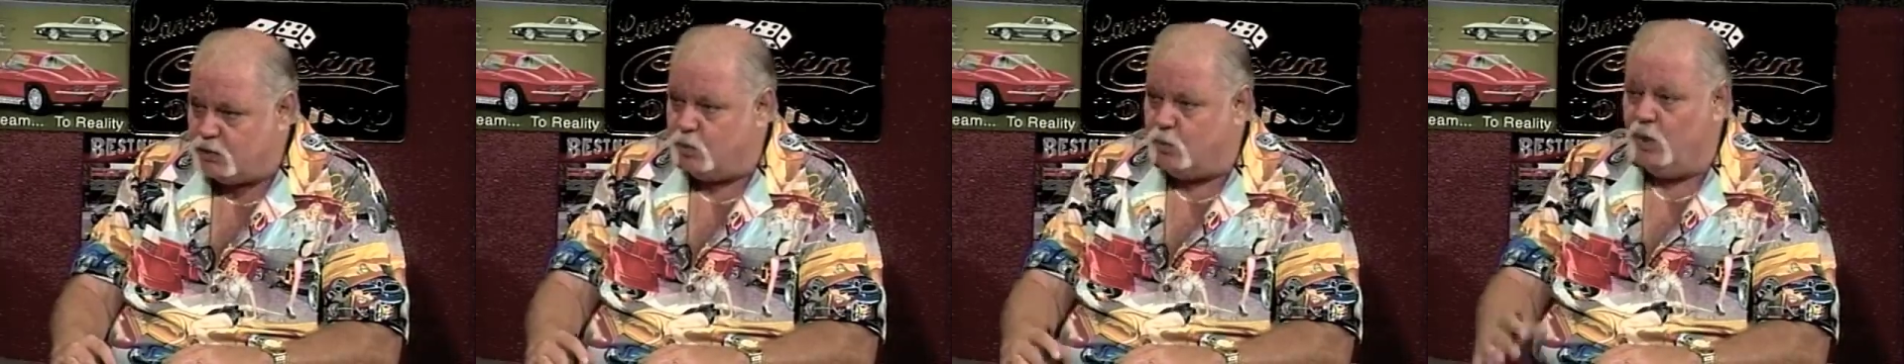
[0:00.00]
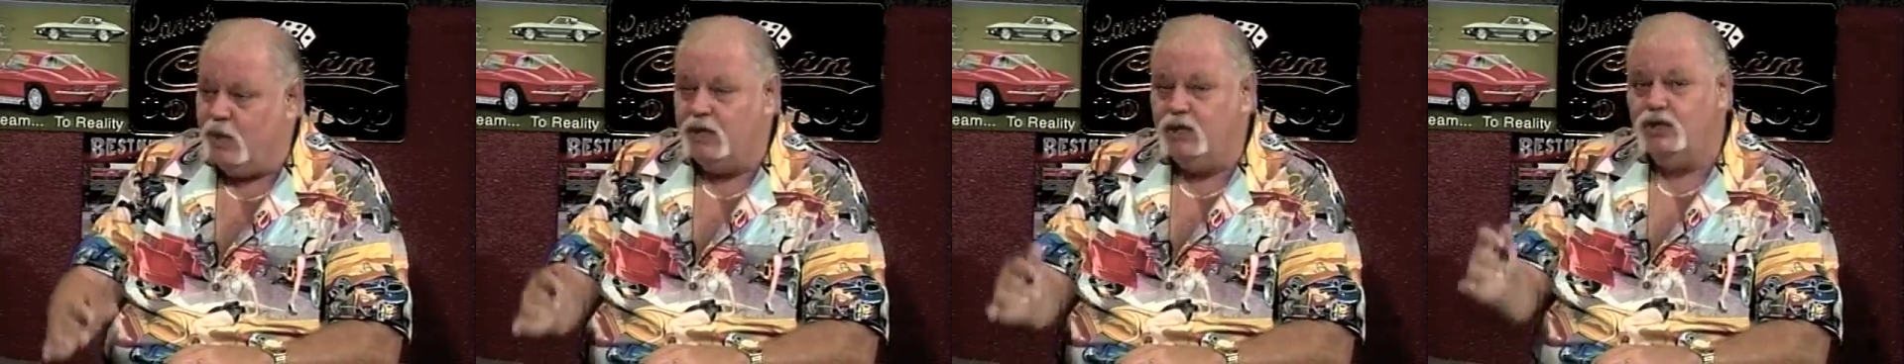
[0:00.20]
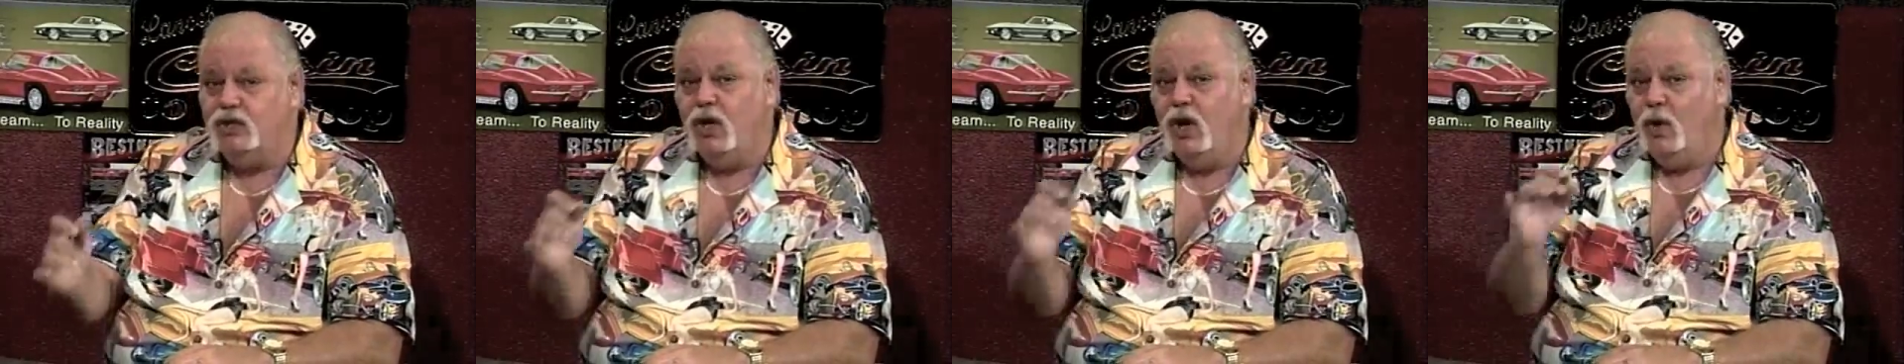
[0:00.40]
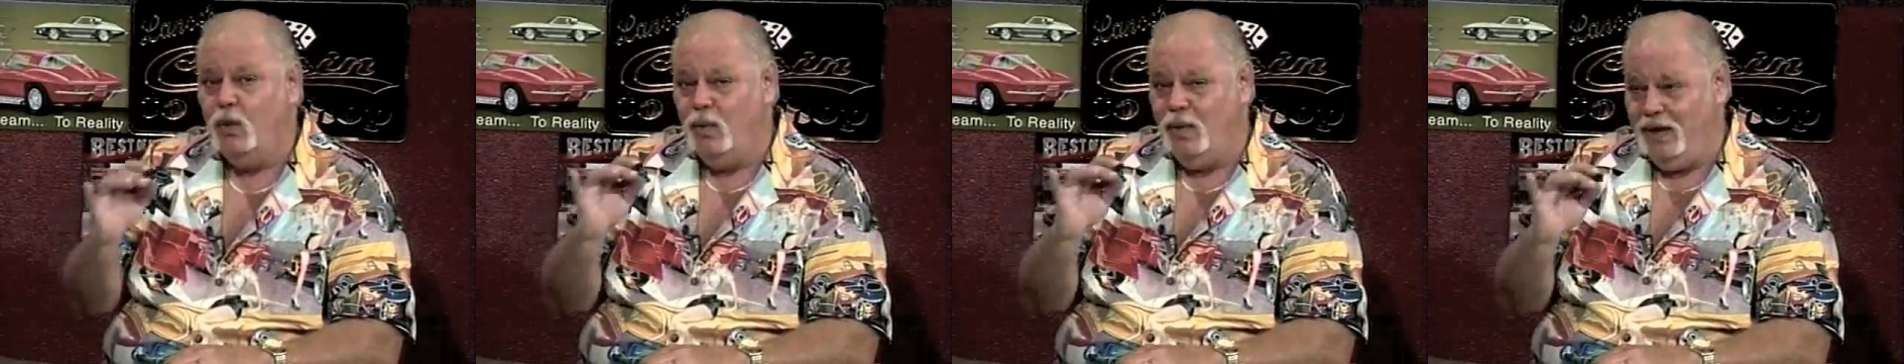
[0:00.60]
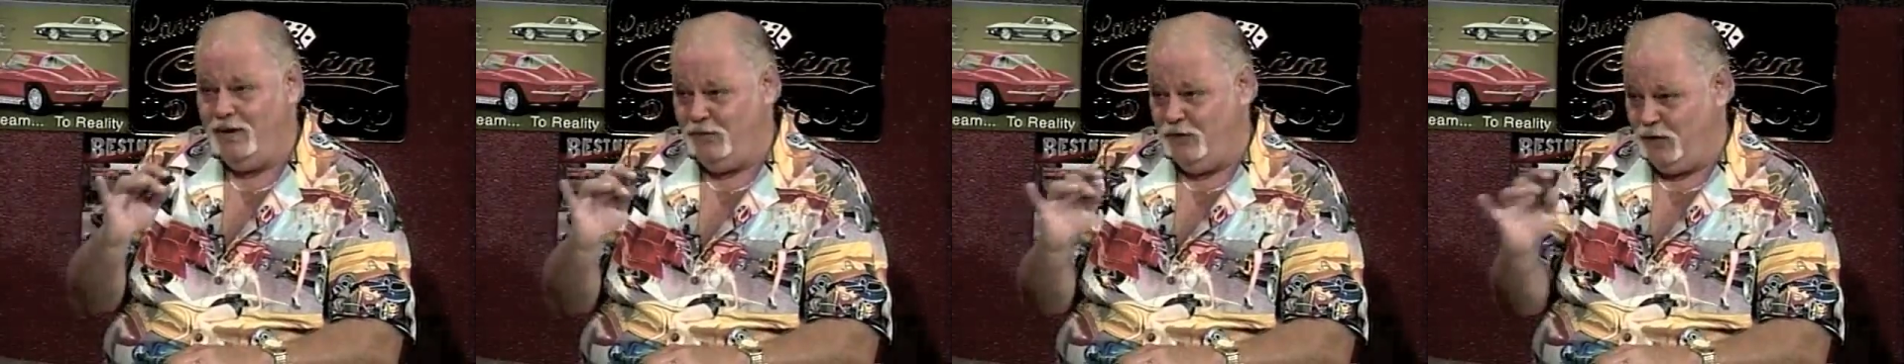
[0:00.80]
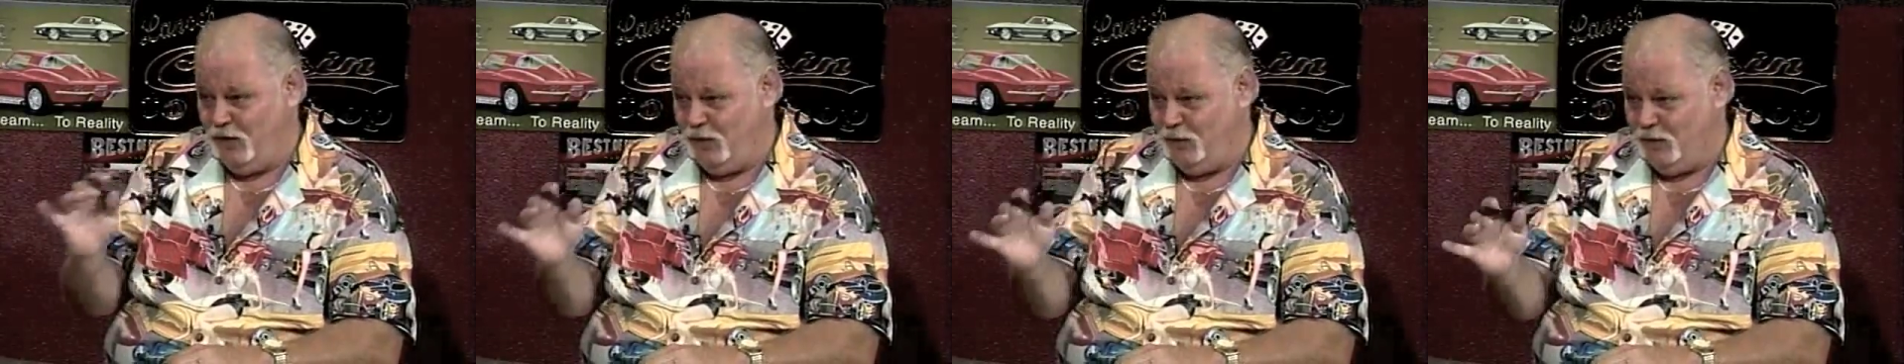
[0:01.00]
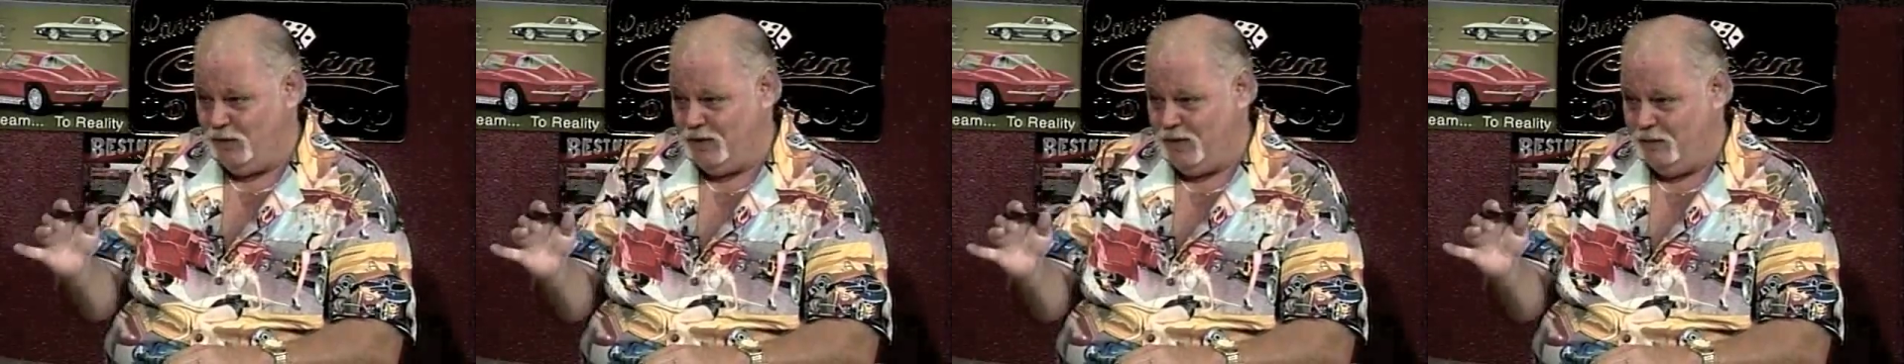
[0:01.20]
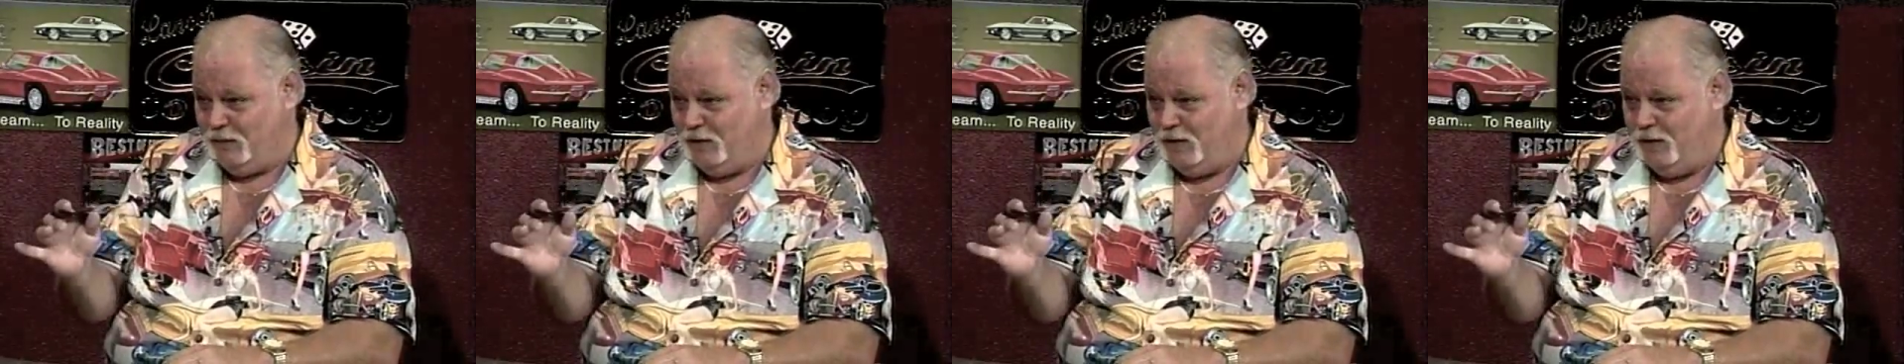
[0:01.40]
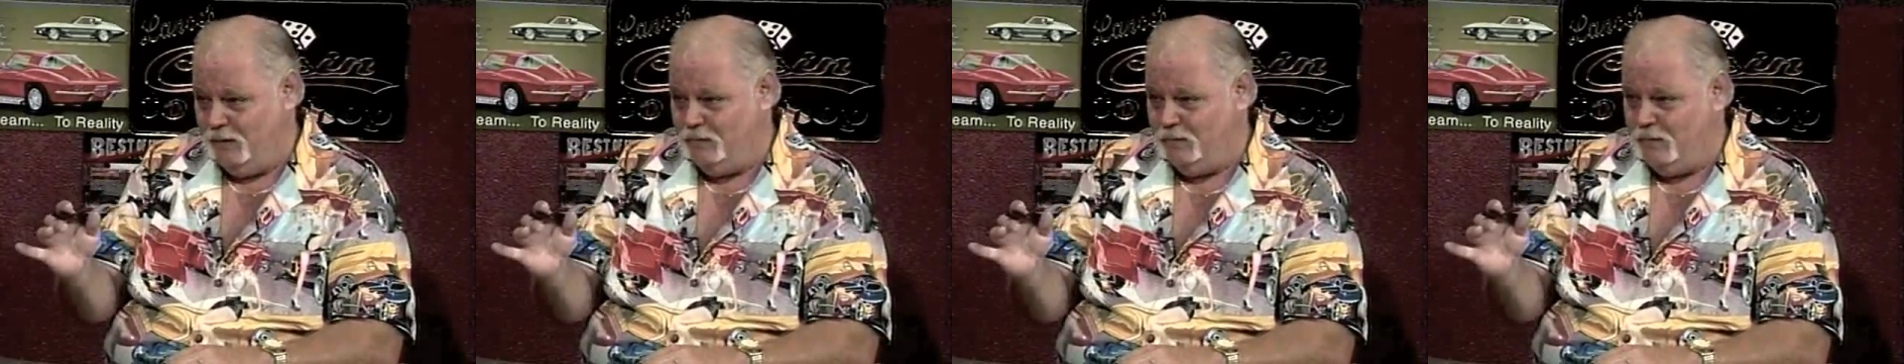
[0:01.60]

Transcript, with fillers: which we have another one coming up.